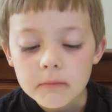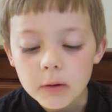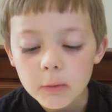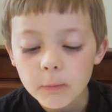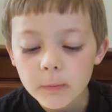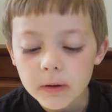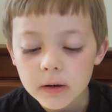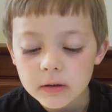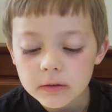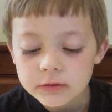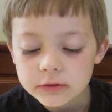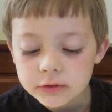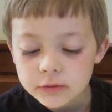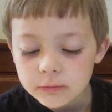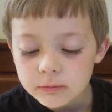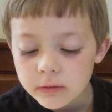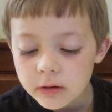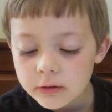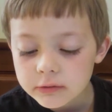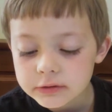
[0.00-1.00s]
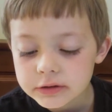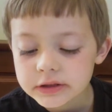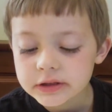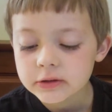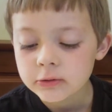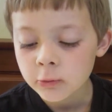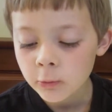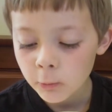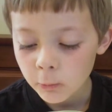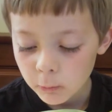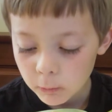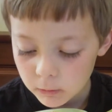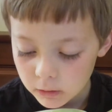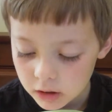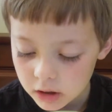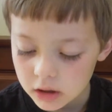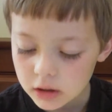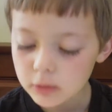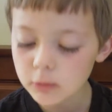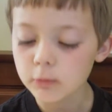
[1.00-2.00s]
But where is the Rosie?
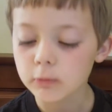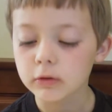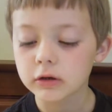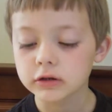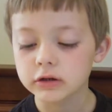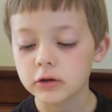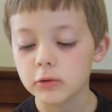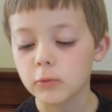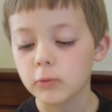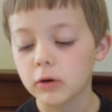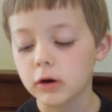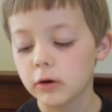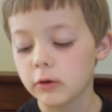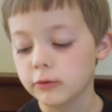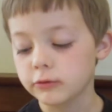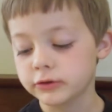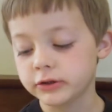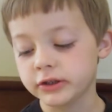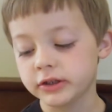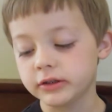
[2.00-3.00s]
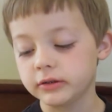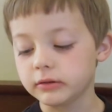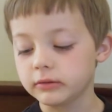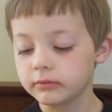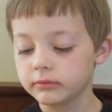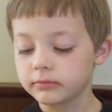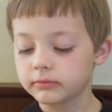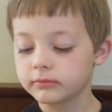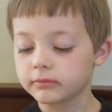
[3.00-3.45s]
What was a Rosie?